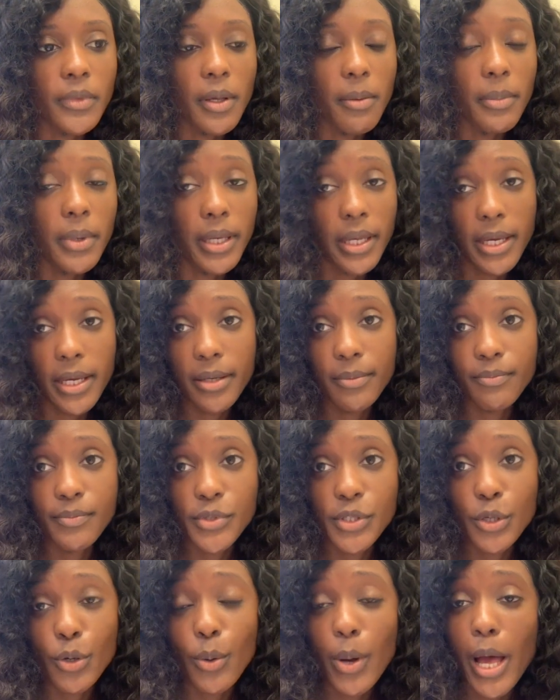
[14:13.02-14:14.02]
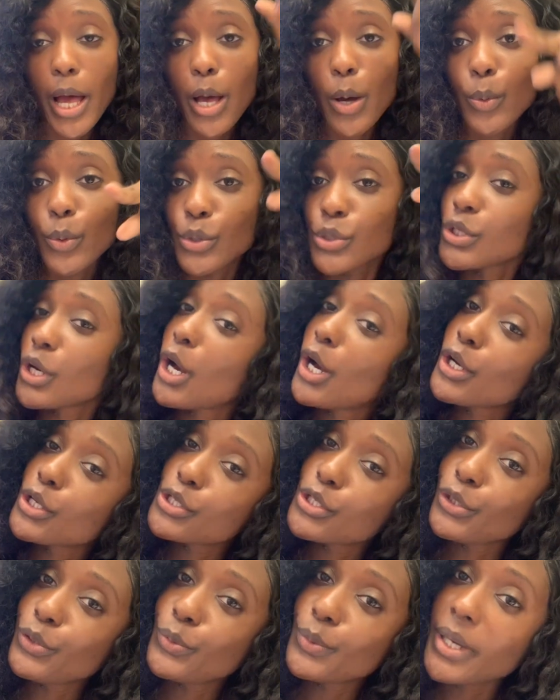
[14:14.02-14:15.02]
But yeah, so I will talk
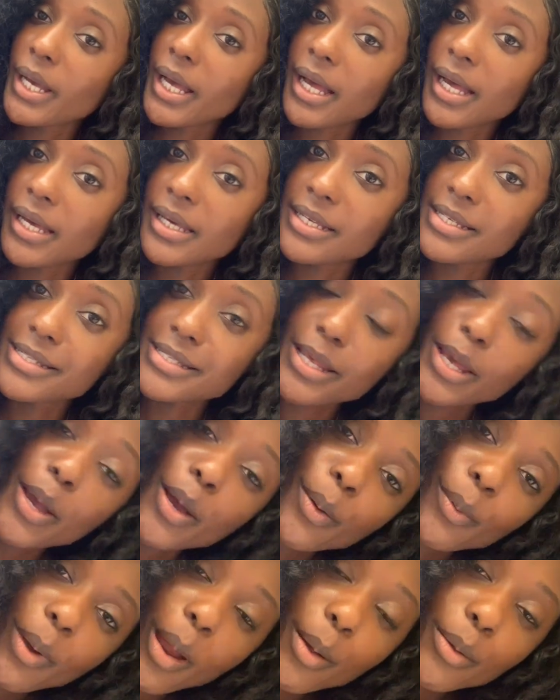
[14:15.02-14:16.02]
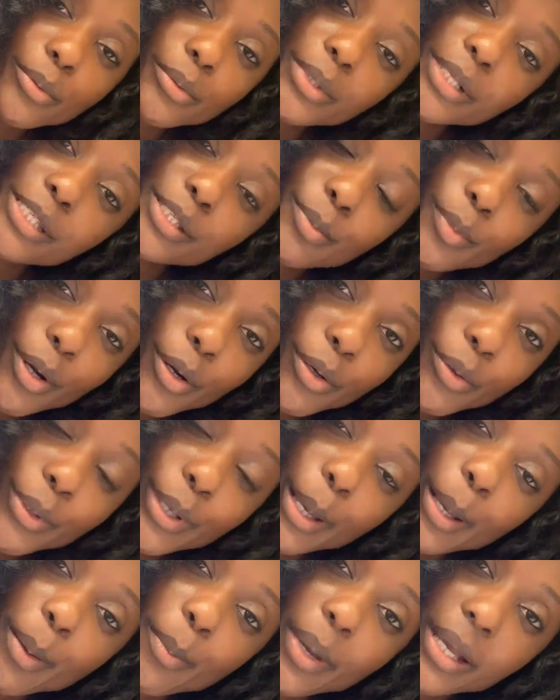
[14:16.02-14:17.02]
to you guys probably tomorrow when I
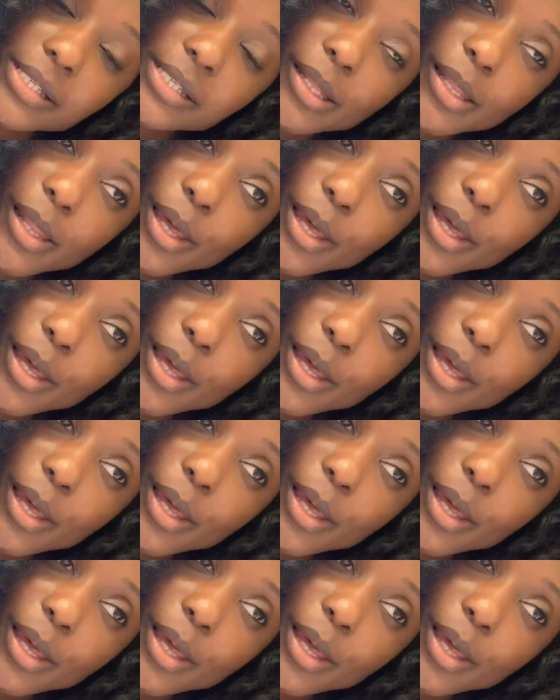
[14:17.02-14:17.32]
come back to the